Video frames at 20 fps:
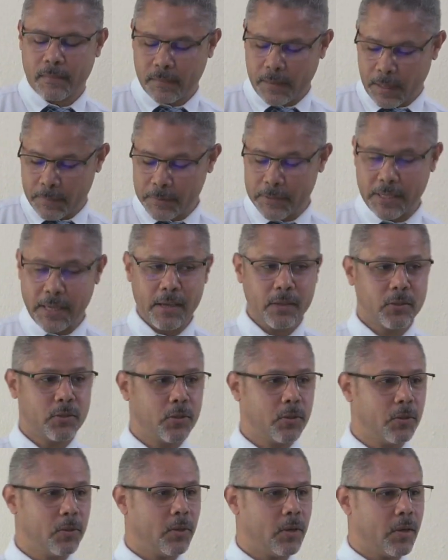I'm saying
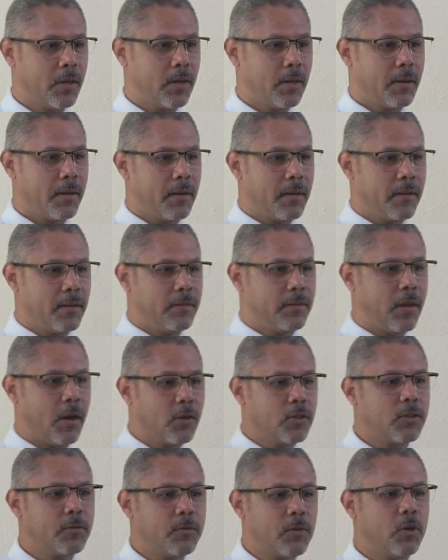to
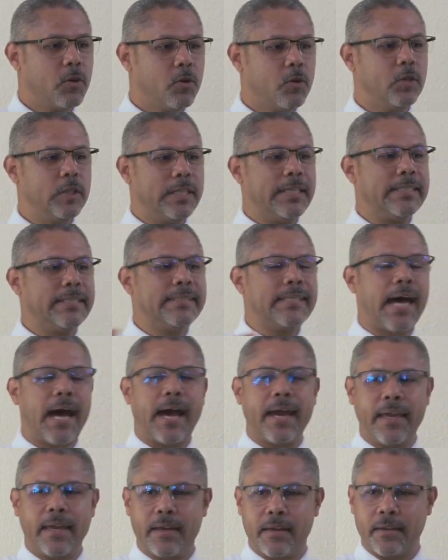those of you who
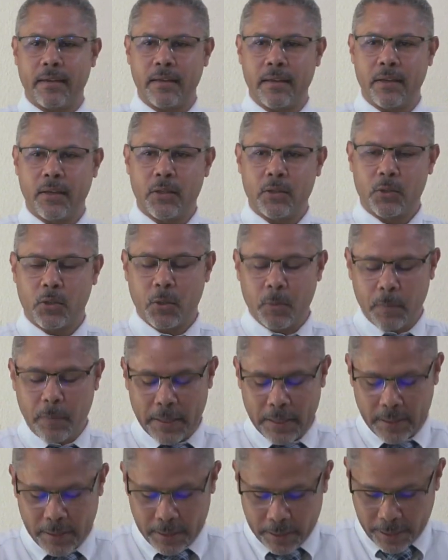desire to
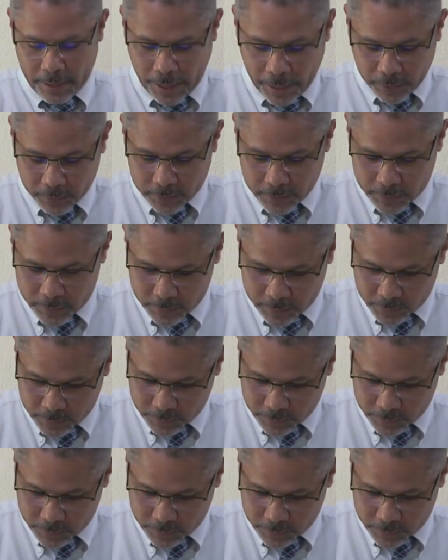be elders,